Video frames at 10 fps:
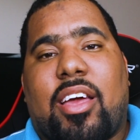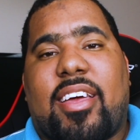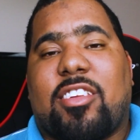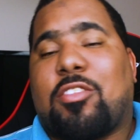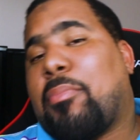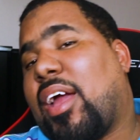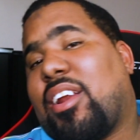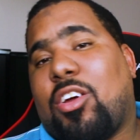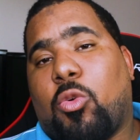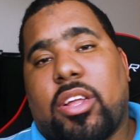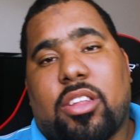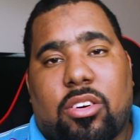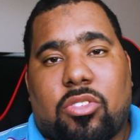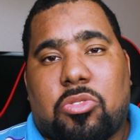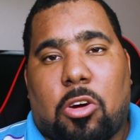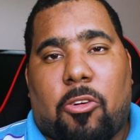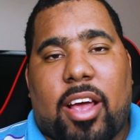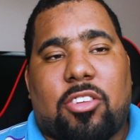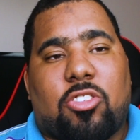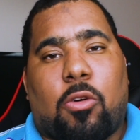it's mainly Windows, all
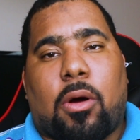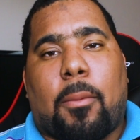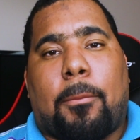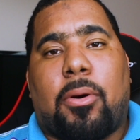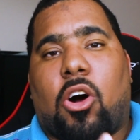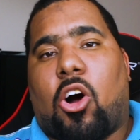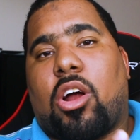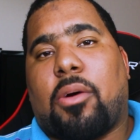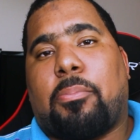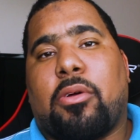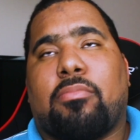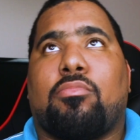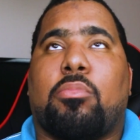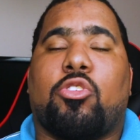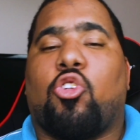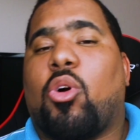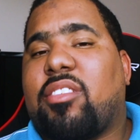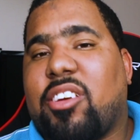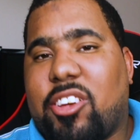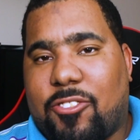right? So put
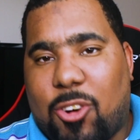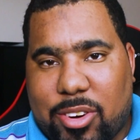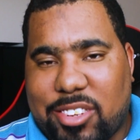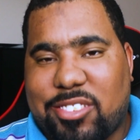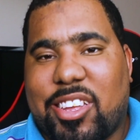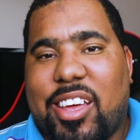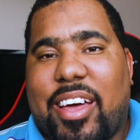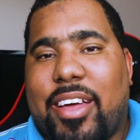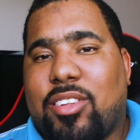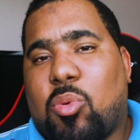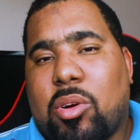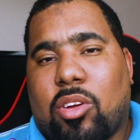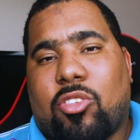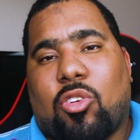majority of your focus into Windows.